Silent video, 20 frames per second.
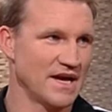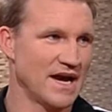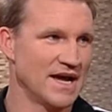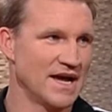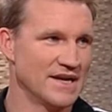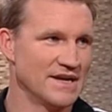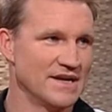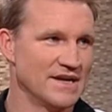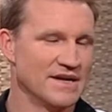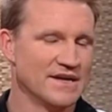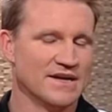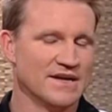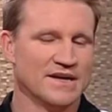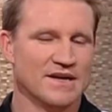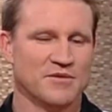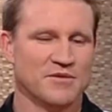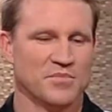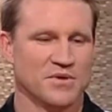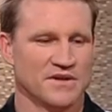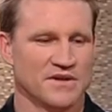gun,
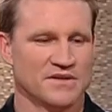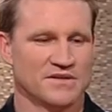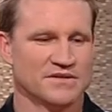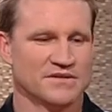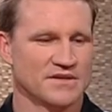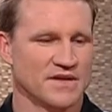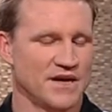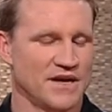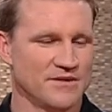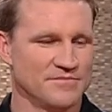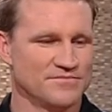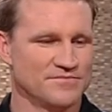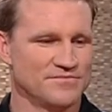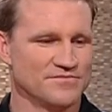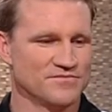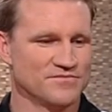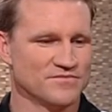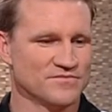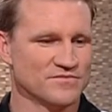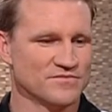but
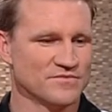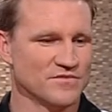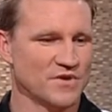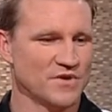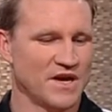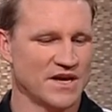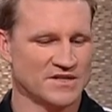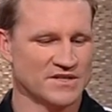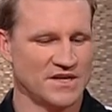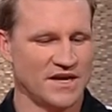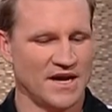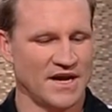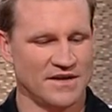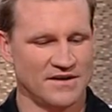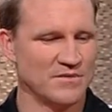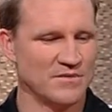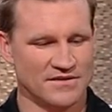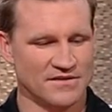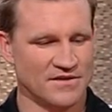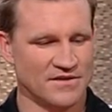um, we actually
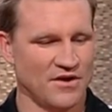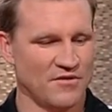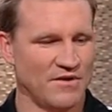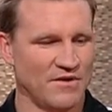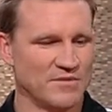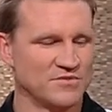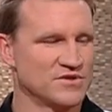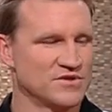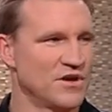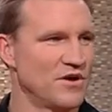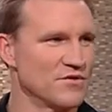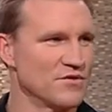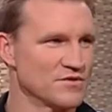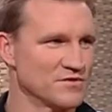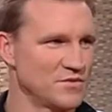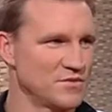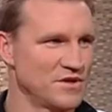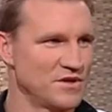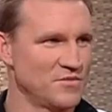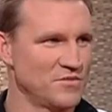had I rubbed
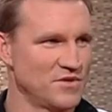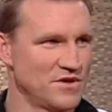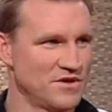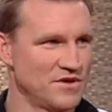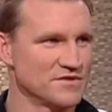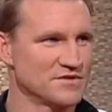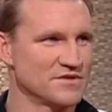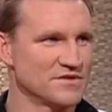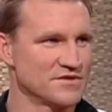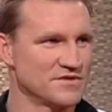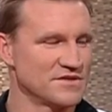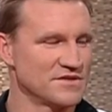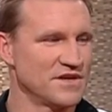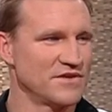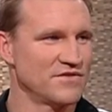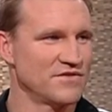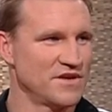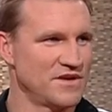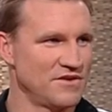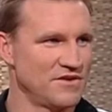shoulders with him when I was a
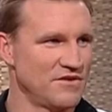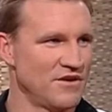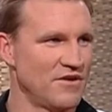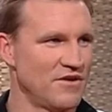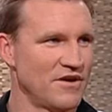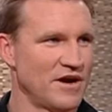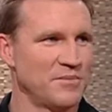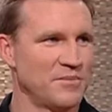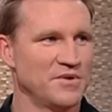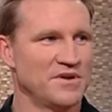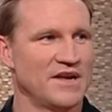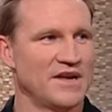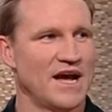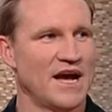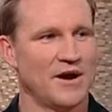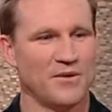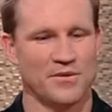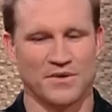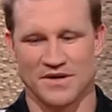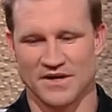17 year old up in
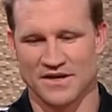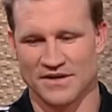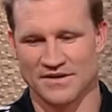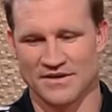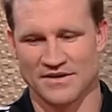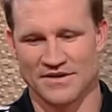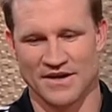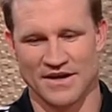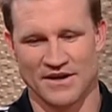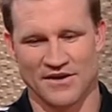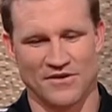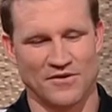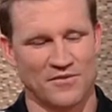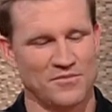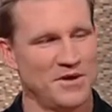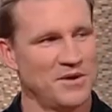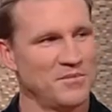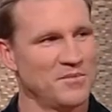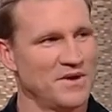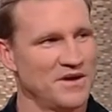Darwin, and, and I
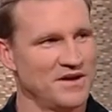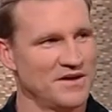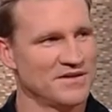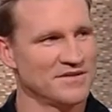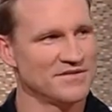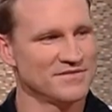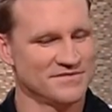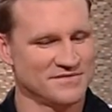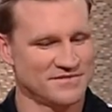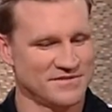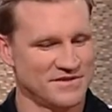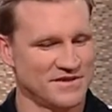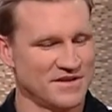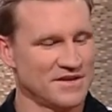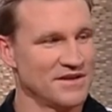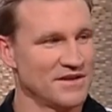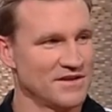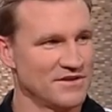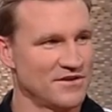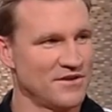remember
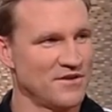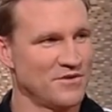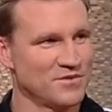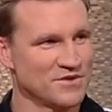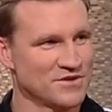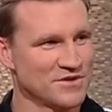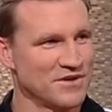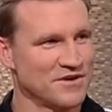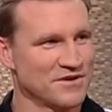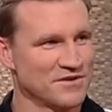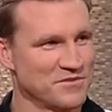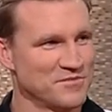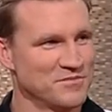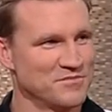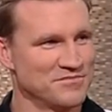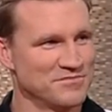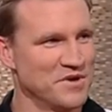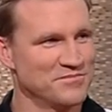thinking that I wish I could